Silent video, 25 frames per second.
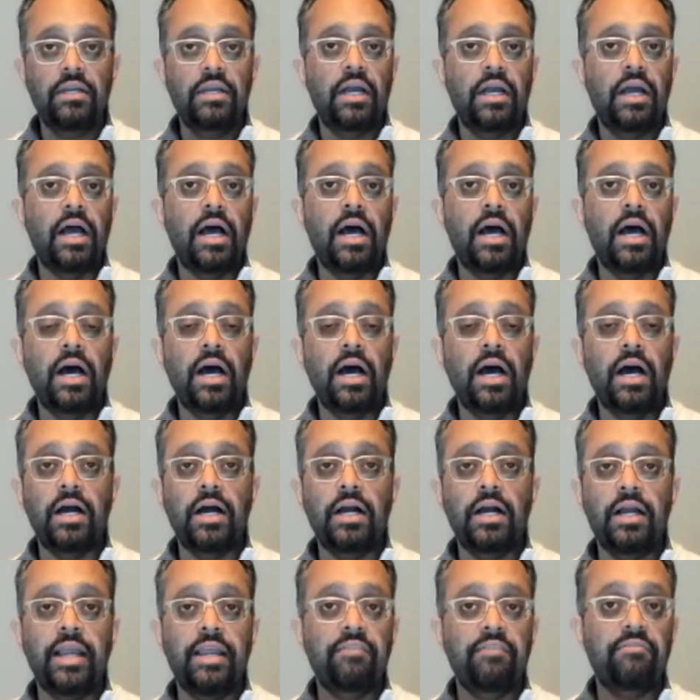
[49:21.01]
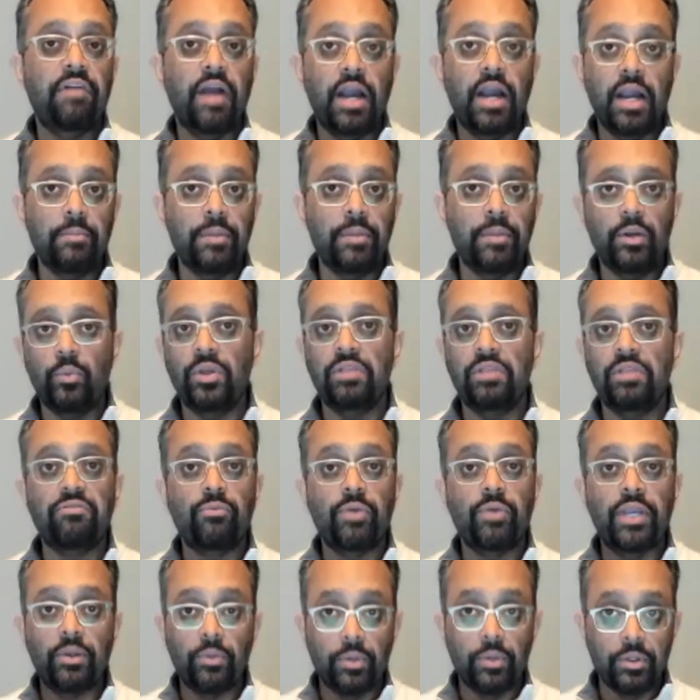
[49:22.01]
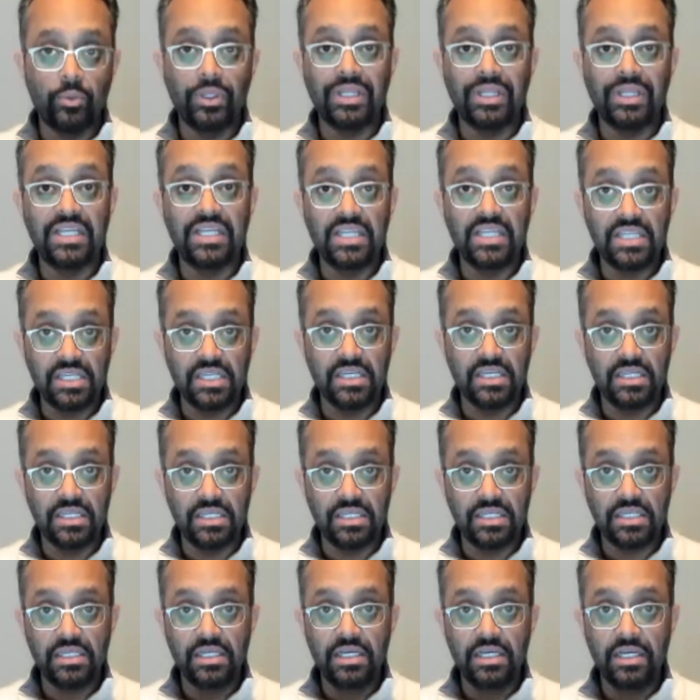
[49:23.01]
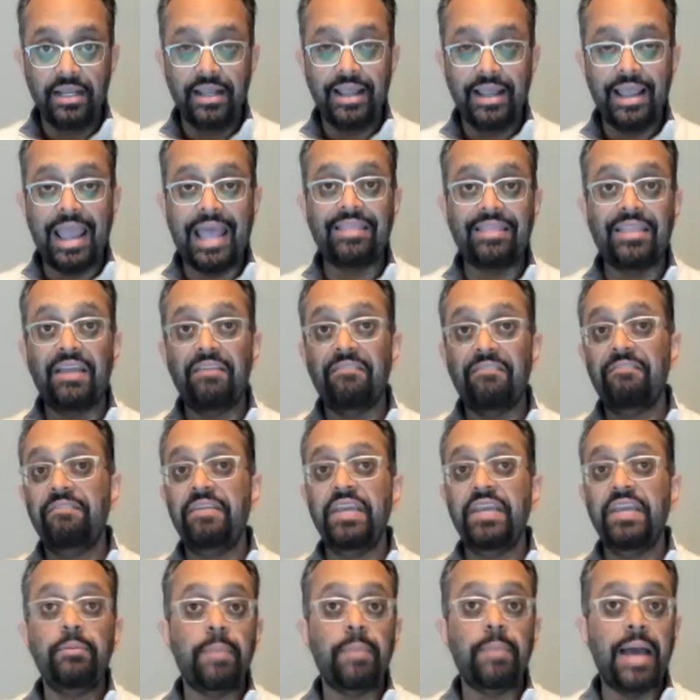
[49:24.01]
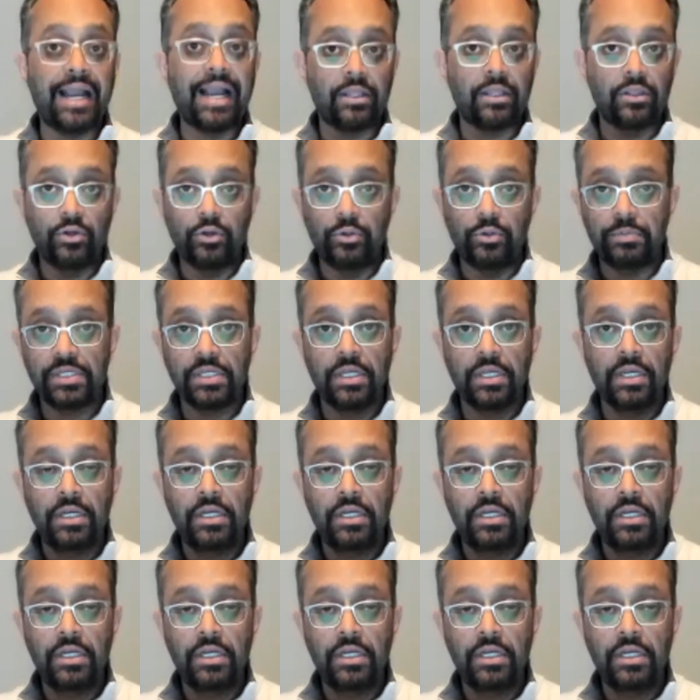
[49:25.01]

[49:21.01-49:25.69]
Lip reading: environment with frequent releases and then feedback loops,